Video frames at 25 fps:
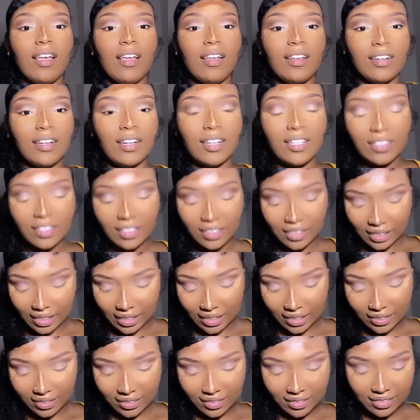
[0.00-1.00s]

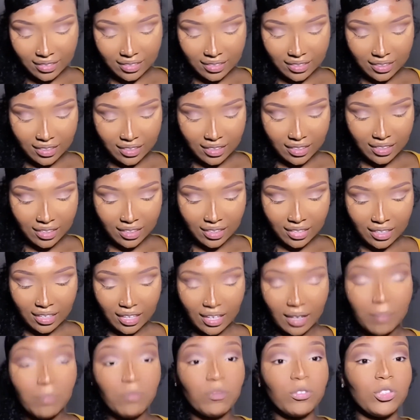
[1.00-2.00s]
nonetheless,
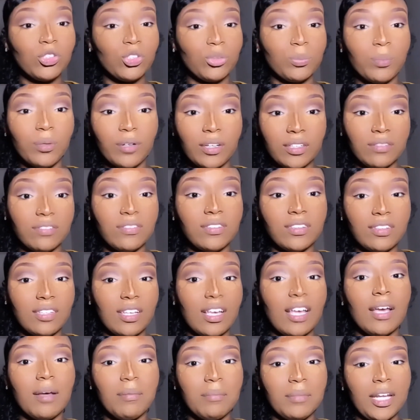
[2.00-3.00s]
I'm pressed for
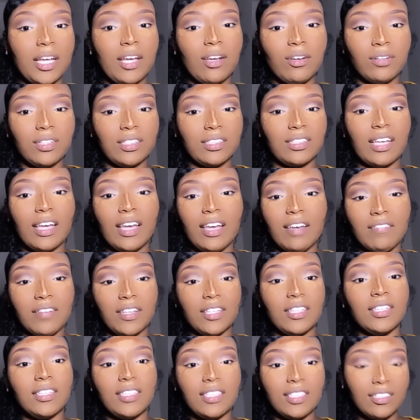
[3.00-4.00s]
time now because I have
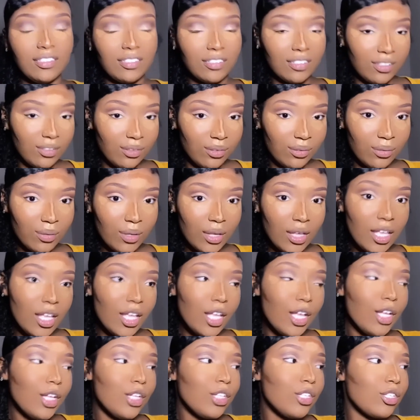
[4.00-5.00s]
other things to do.
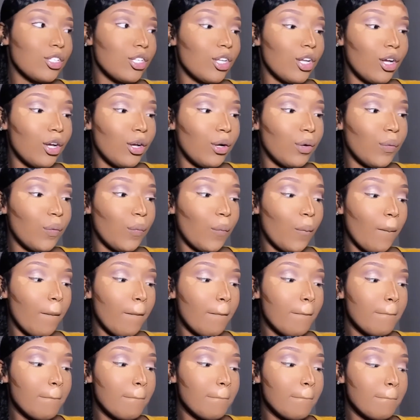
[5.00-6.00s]
So
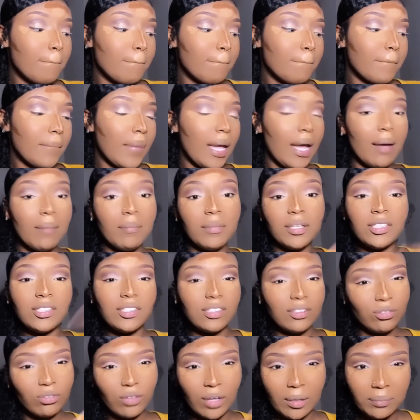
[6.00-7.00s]
I'm going to
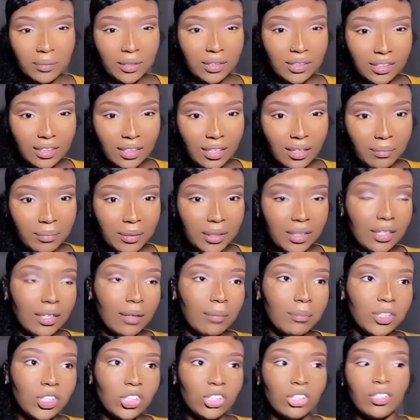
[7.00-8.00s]
just wrap this up and then I'm
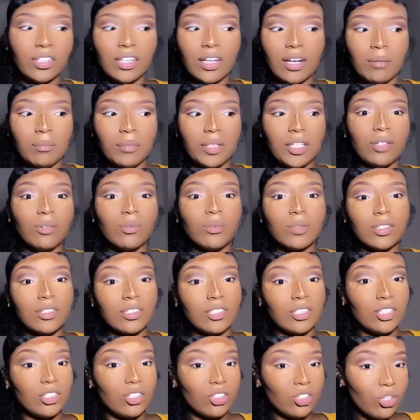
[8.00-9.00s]
going to show y'all me going
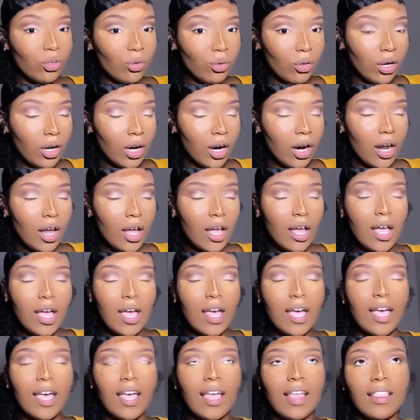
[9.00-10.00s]
to the store.
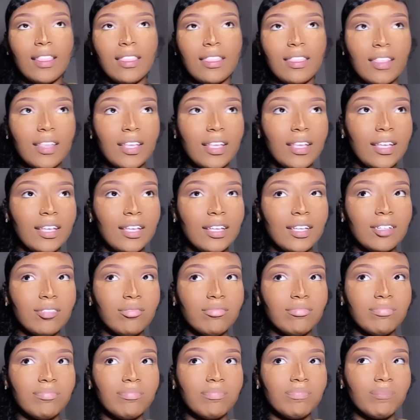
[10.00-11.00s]
And
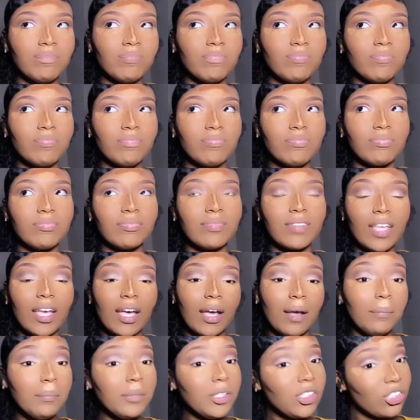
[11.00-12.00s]
then
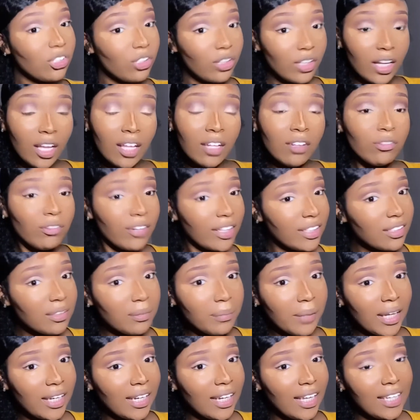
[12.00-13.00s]
I'm going to show y'all the rest of
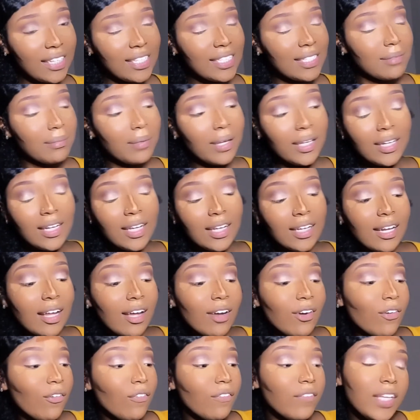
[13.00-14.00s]
my day because my day not
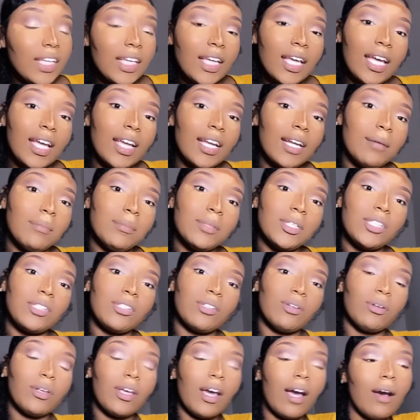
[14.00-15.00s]
over yet. And I'm going to
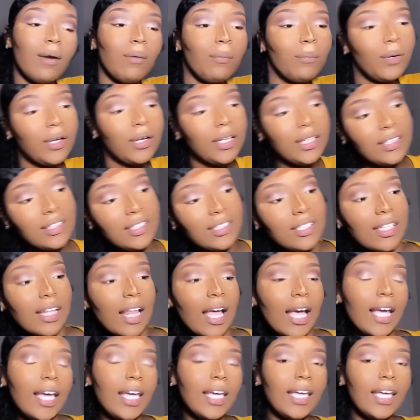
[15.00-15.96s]
show y'all what it's like